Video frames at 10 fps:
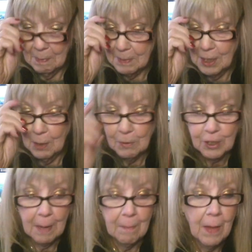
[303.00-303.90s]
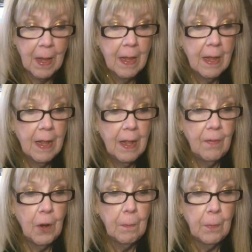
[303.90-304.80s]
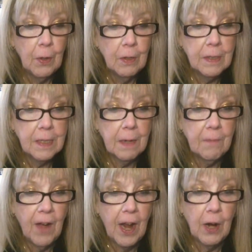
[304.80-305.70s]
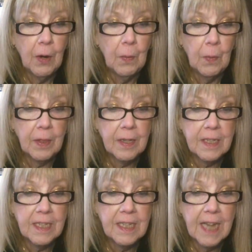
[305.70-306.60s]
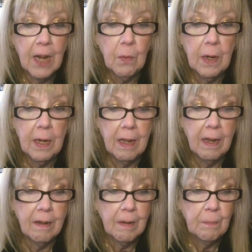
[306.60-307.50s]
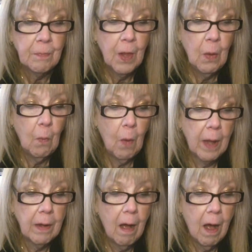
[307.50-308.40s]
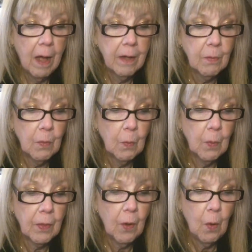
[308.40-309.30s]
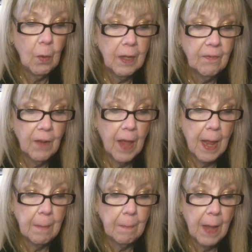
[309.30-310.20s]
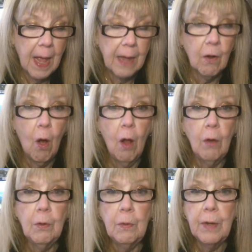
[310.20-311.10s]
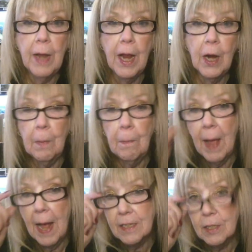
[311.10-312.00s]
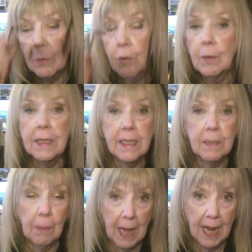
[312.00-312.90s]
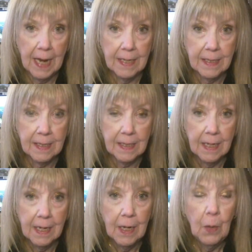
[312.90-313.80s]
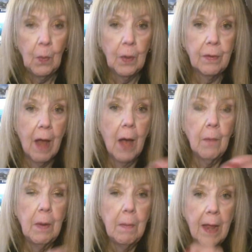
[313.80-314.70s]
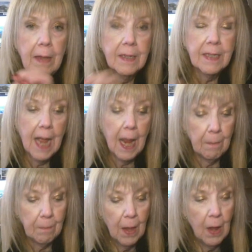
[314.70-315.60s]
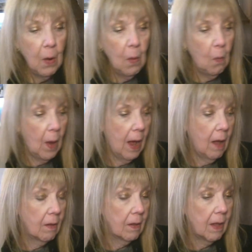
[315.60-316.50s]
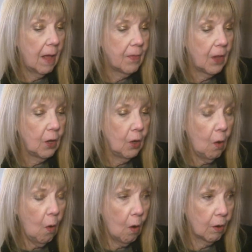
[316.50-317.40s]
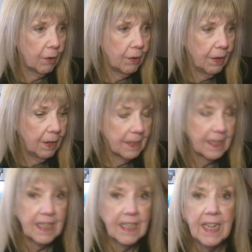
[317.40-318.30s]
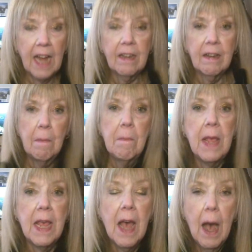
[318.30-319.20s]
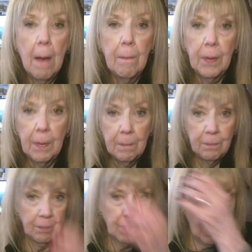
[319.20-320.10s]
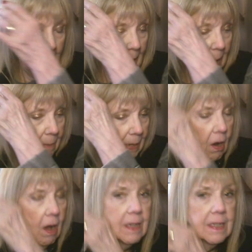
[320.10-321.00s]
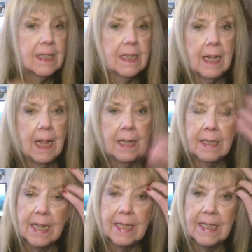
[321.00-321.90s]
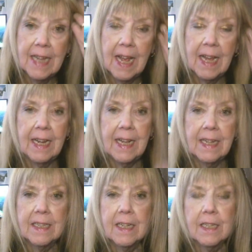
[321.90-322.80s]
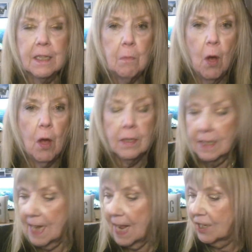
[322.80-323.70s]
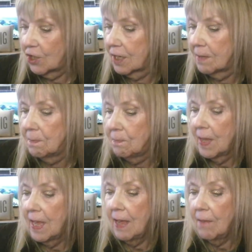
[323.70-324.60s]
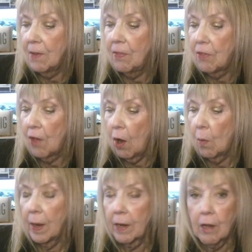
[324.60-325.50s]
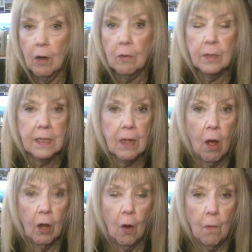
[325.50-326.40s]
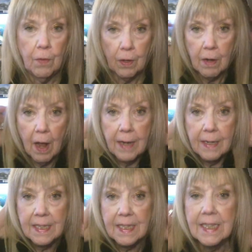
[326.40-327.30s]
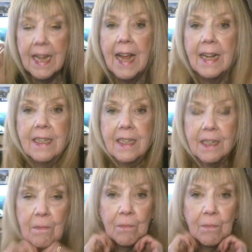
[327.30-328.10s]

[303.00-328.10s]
Terrible shape. There burns a fire with sacred heat, white hot with holy flame, and all who dare pass through its blaze will not remain the same. Well, the Lord set me up. And because, as they said, it's a small station, even though it goes all over the United States,